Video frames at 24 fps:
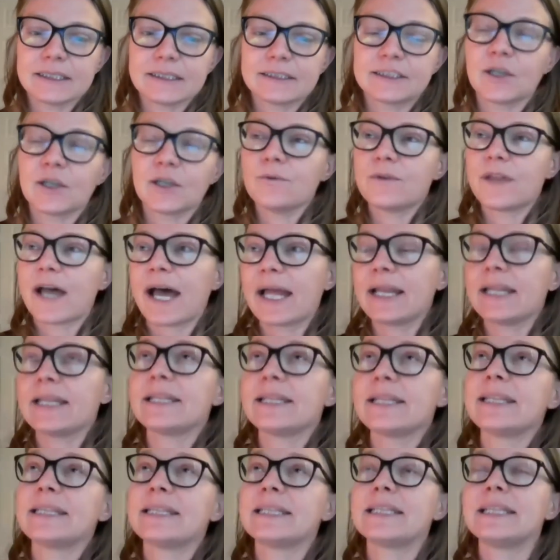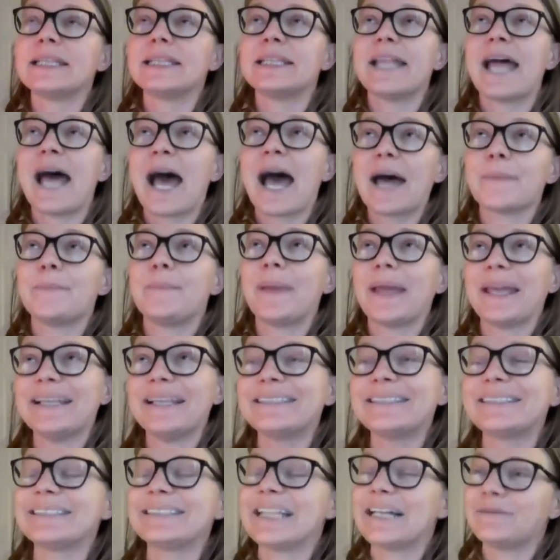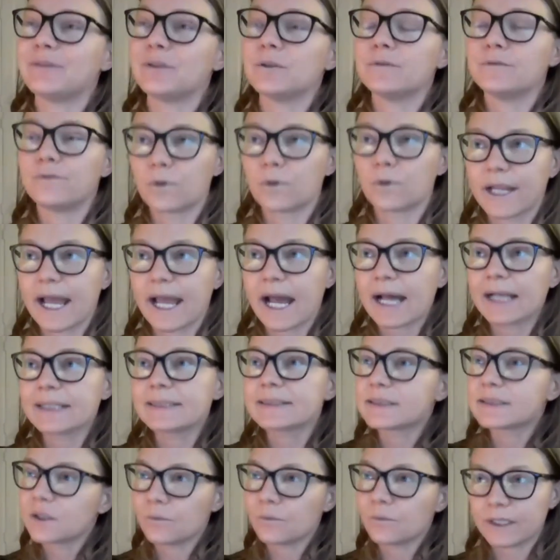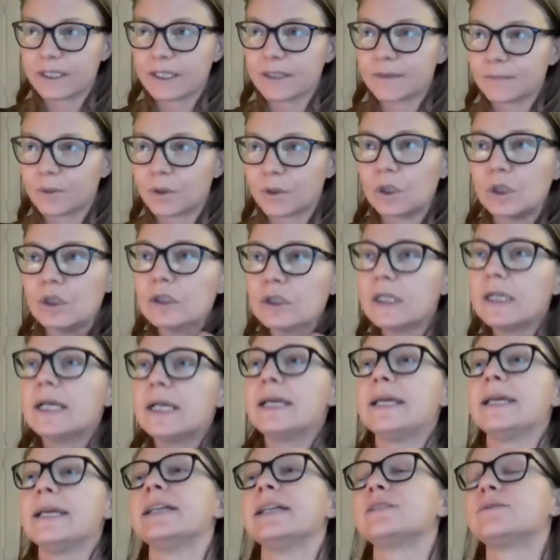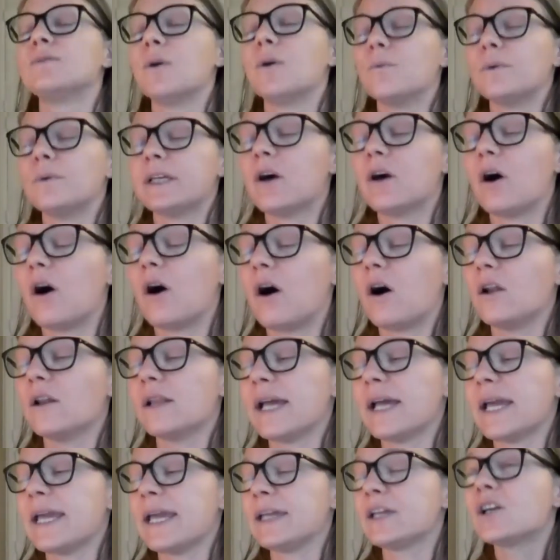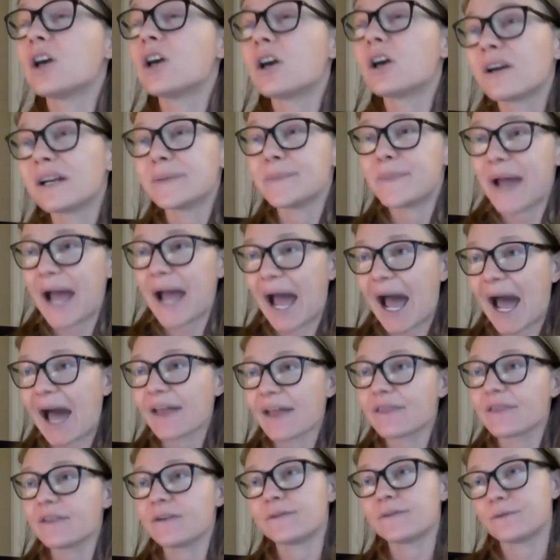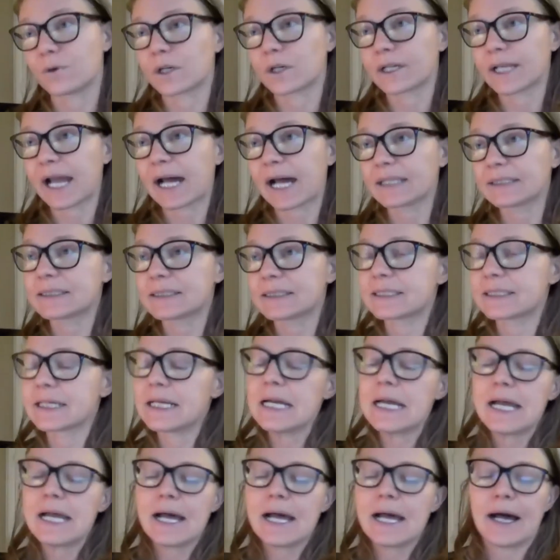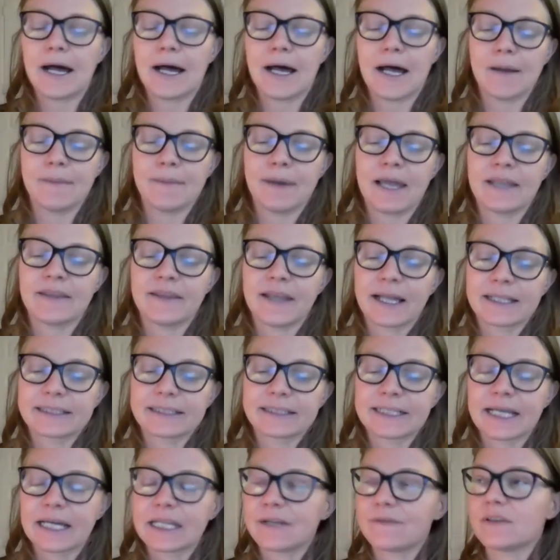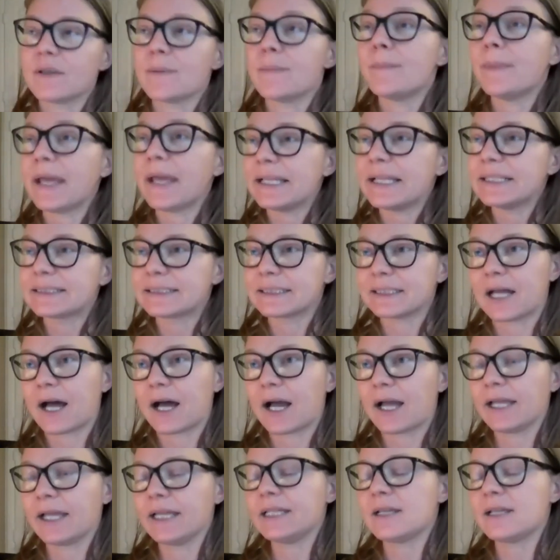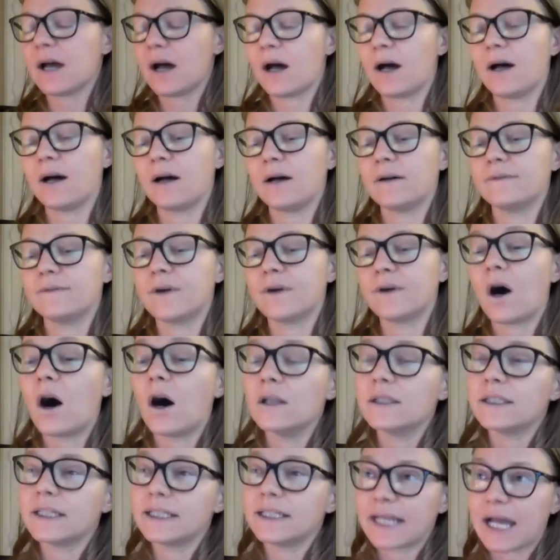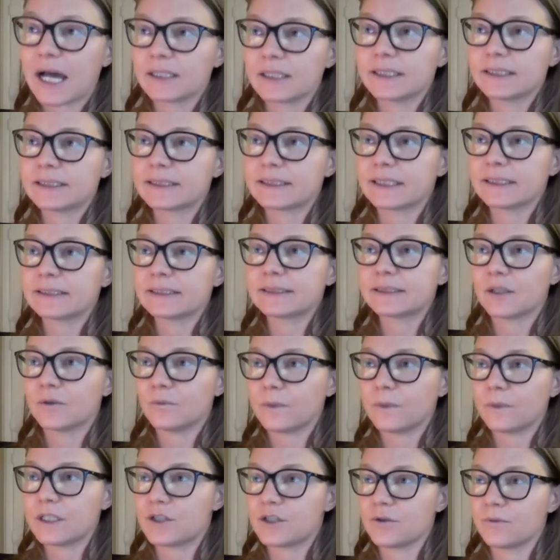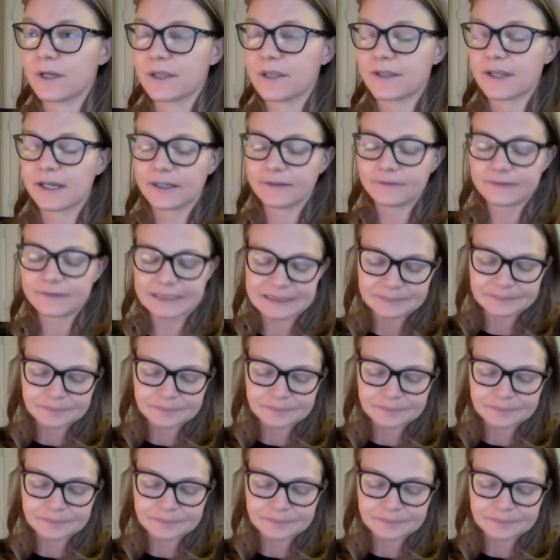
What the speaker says: So that base level forecast that we can pull is what we call a current path forecast. And that's kind of the baseline of all analysis that we do with this.